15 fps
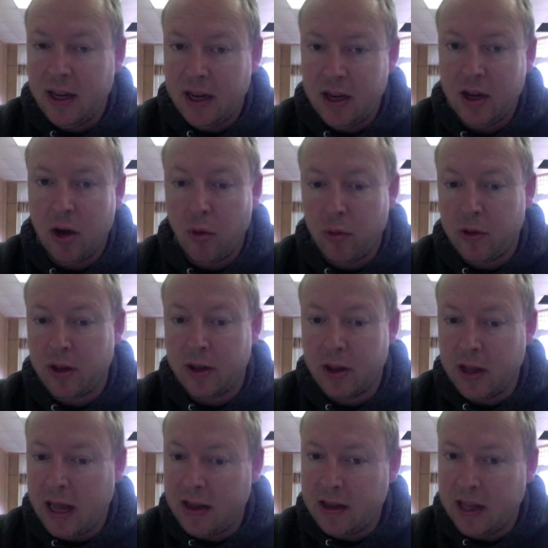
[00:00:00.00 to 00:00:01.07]

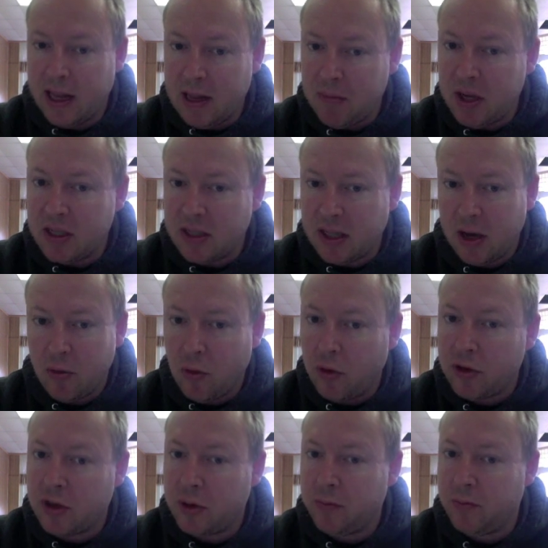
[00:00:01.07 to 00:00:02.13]
the image they
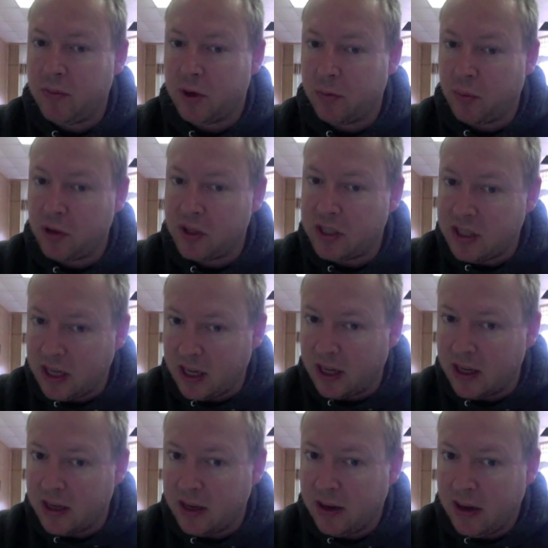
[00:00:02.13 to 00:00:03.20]
want to
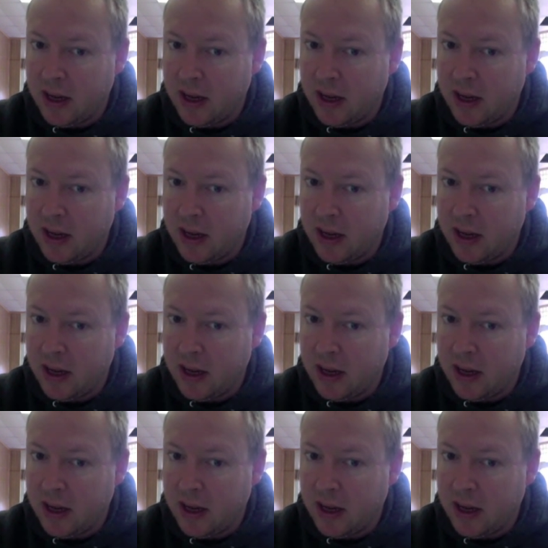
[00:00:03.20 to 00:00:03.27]
present